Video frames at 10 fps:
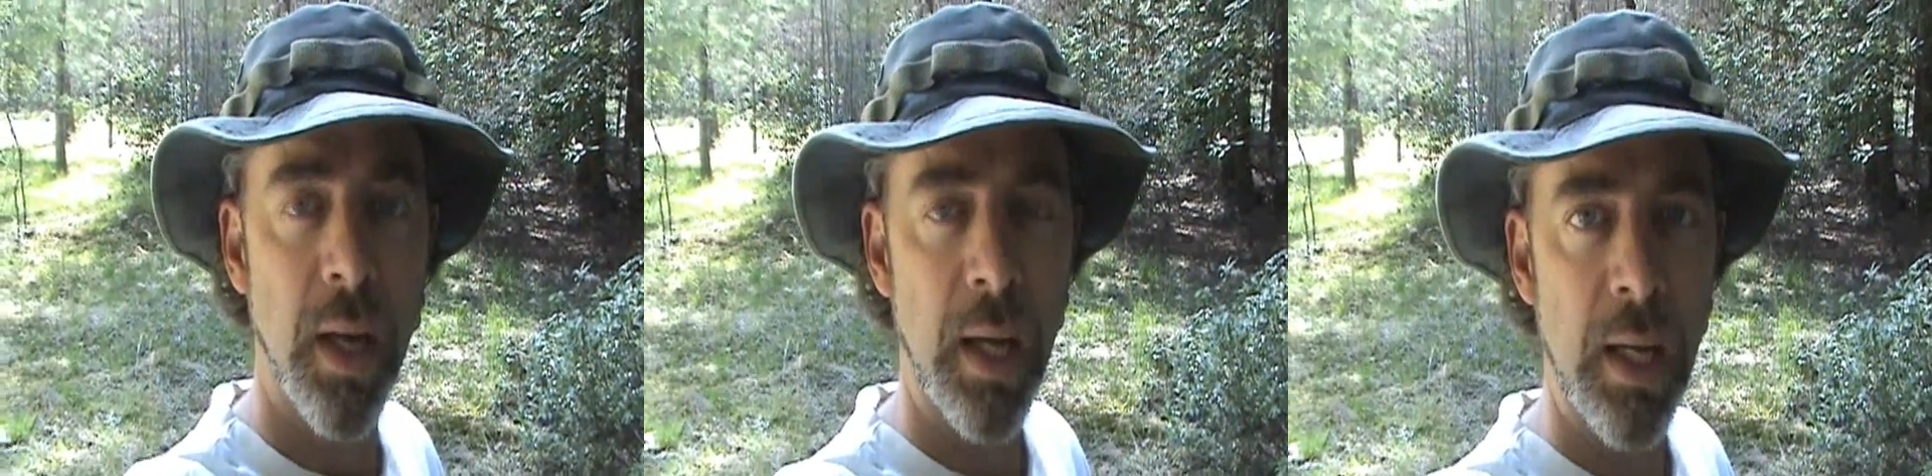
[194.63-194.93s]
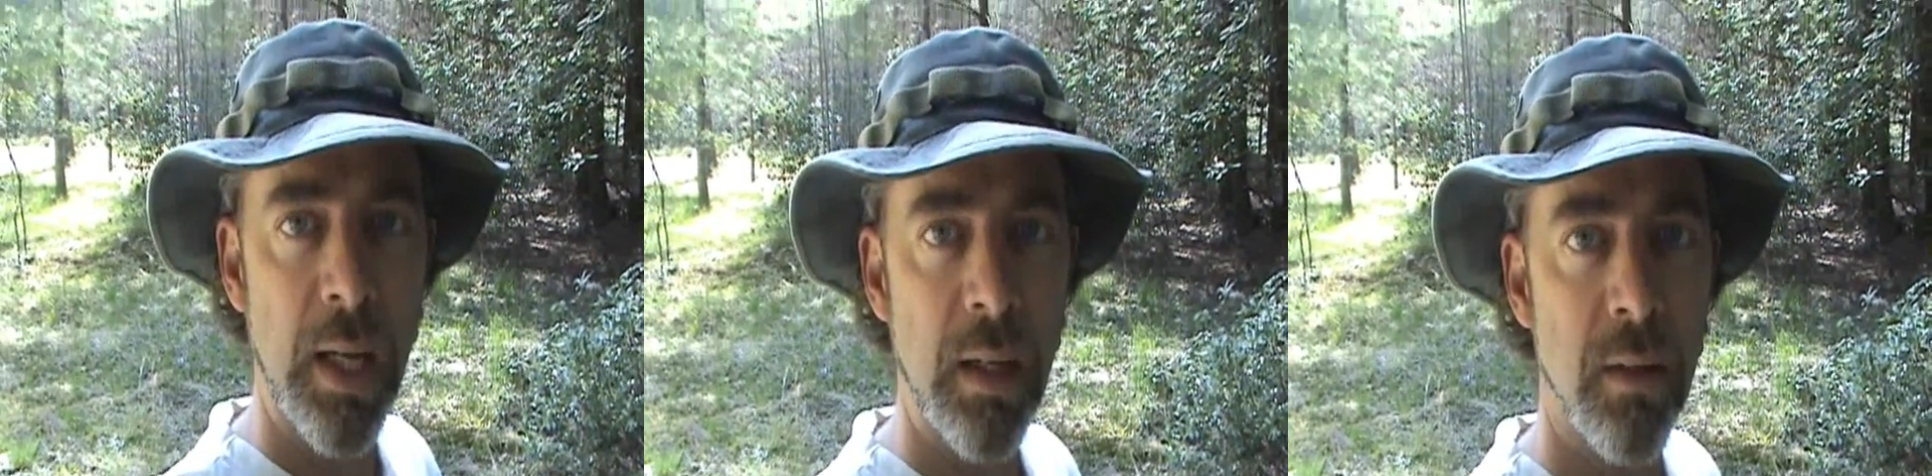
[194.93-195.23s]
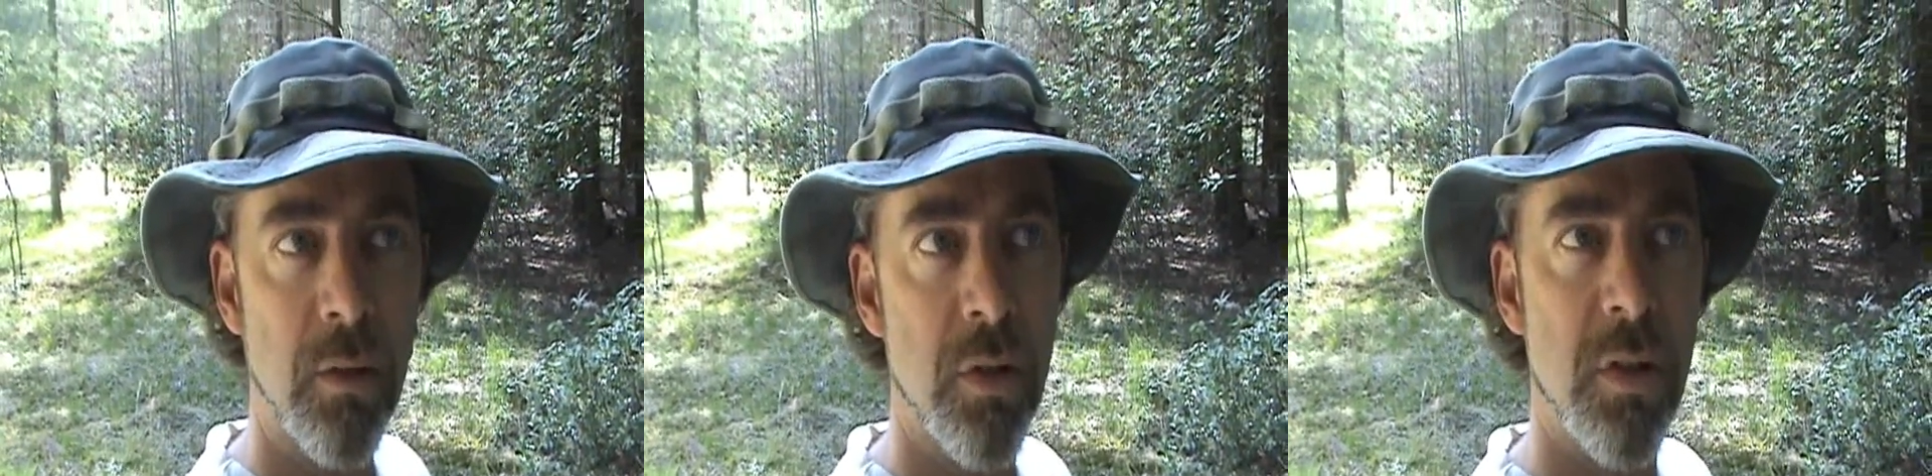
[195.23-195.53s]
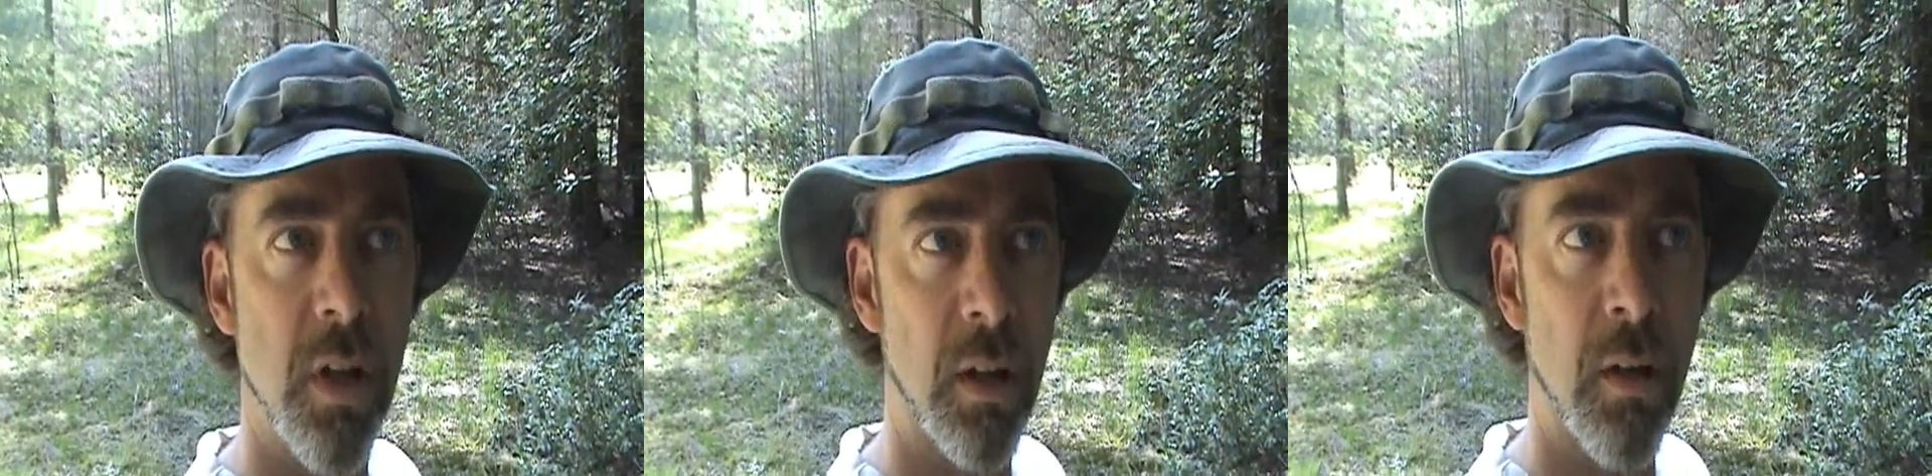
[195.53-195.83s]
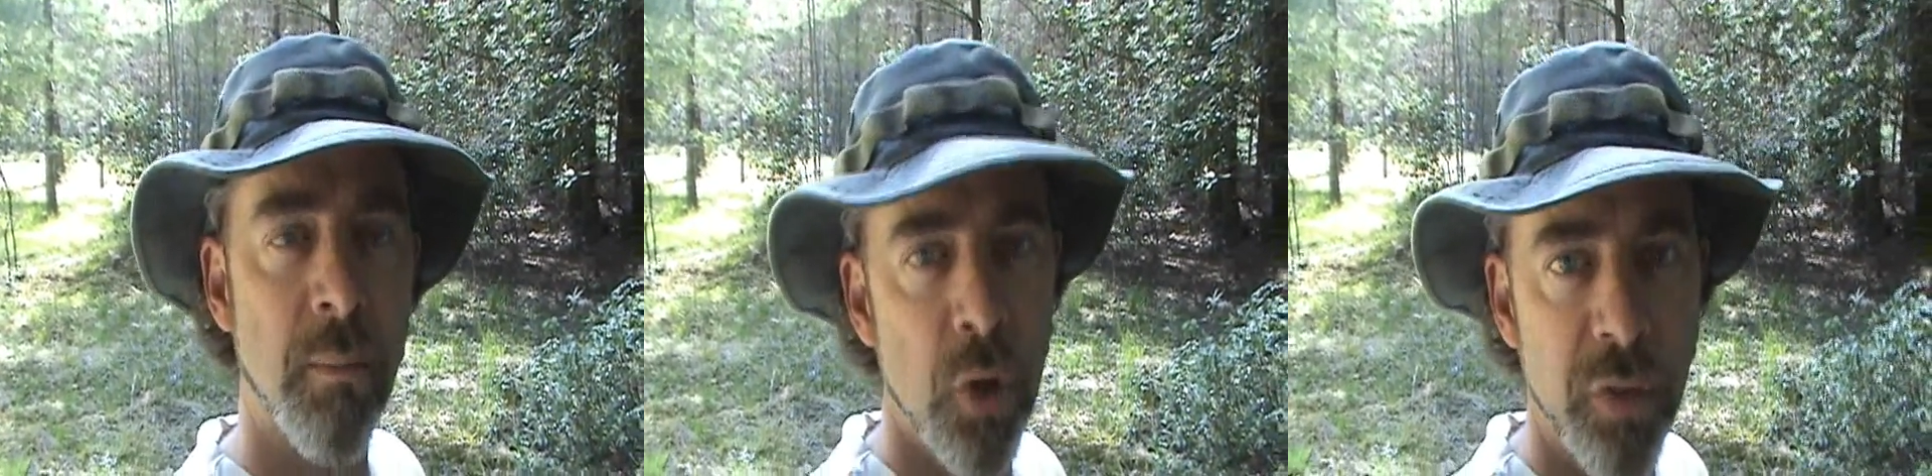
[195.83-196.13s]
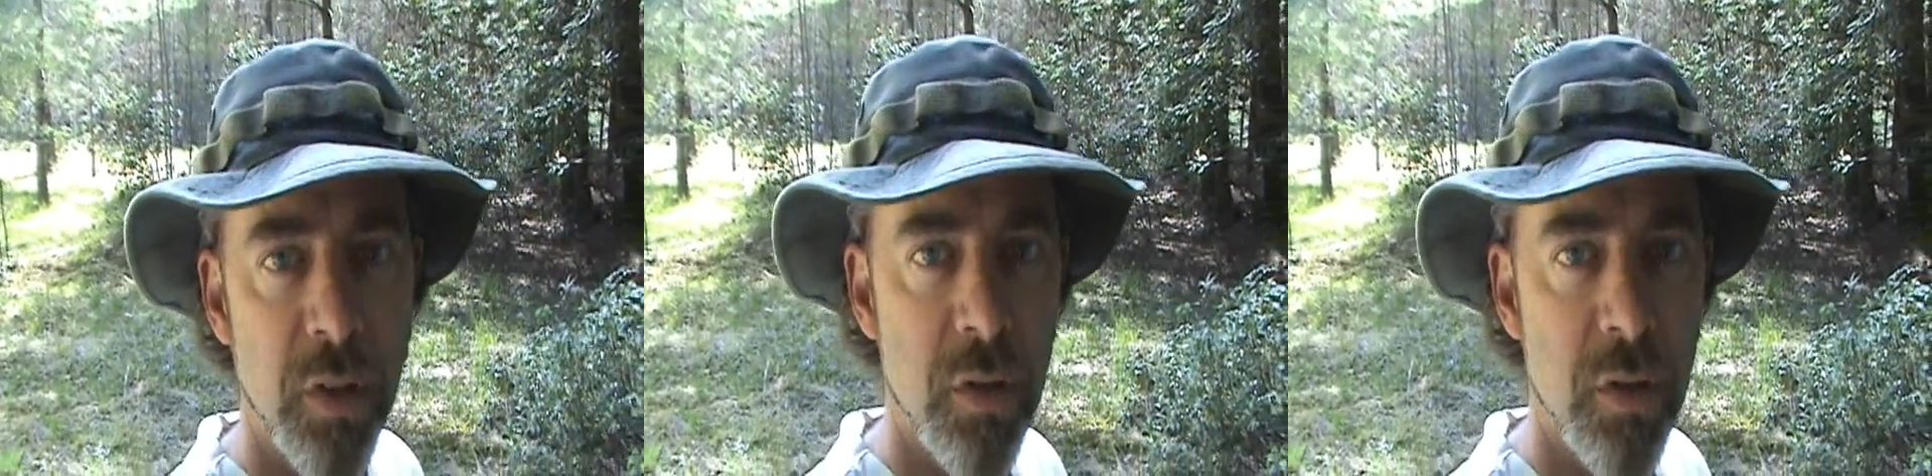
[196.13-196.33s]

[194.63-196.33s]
and she's done a little moving.